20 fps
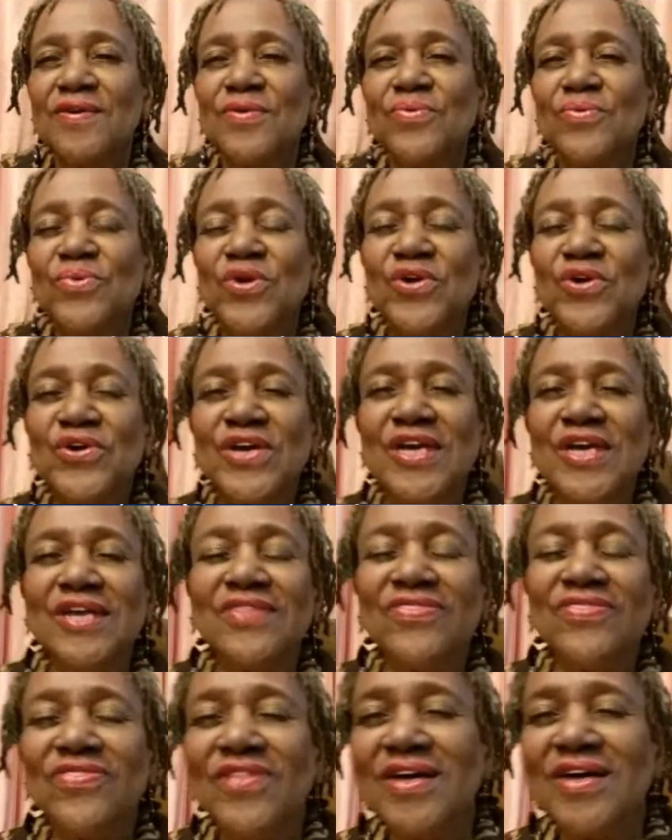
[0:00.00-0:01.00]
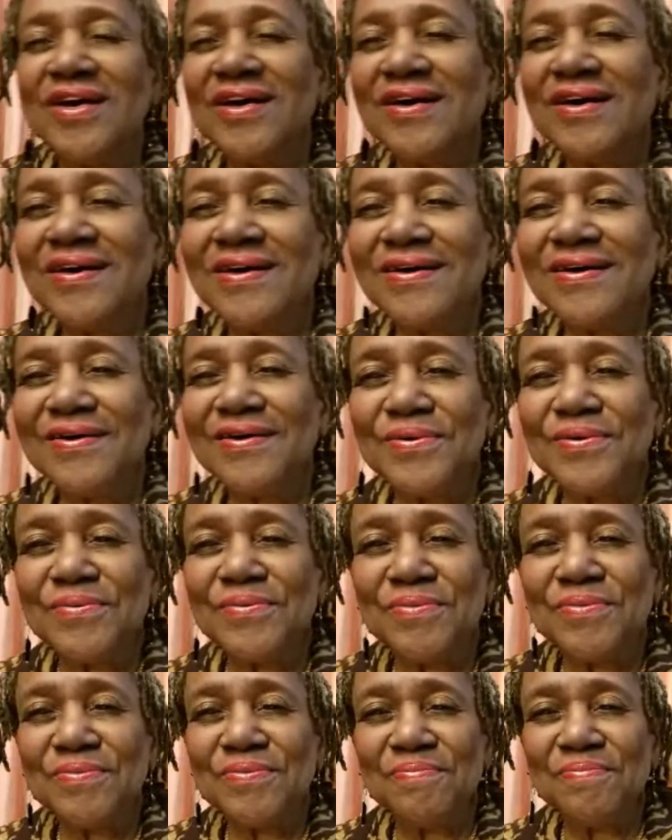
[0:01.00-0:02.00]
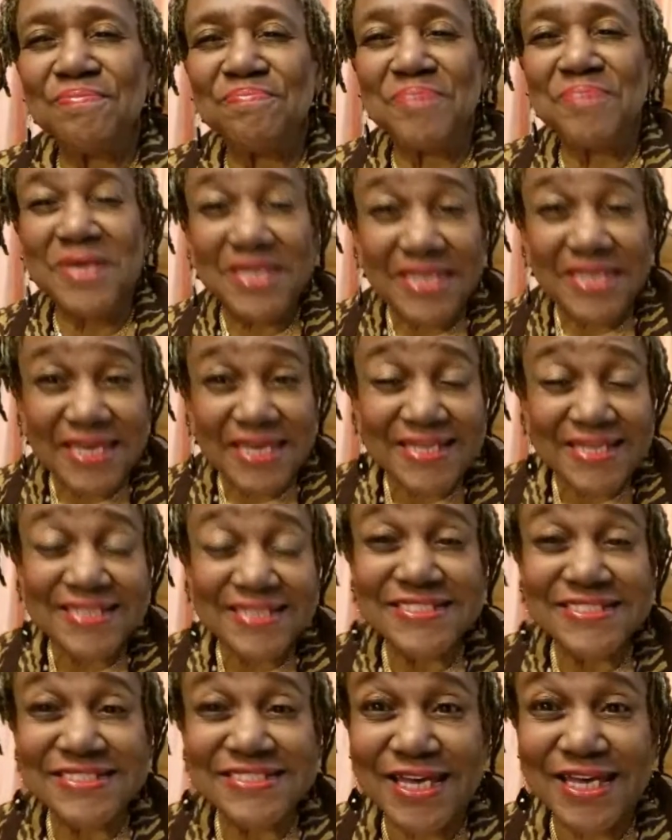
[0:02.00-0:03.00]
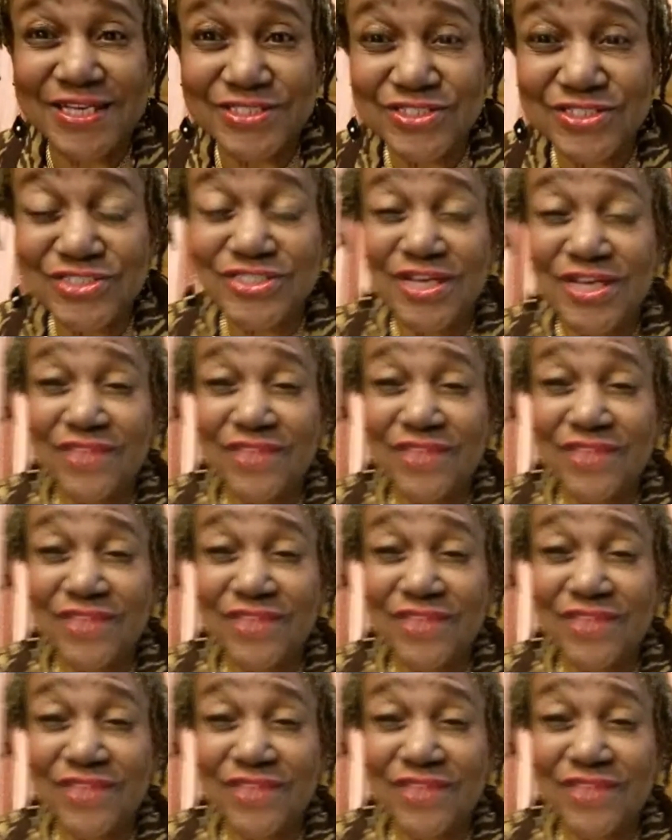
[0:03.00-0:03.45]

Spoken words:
we're in the beginning stages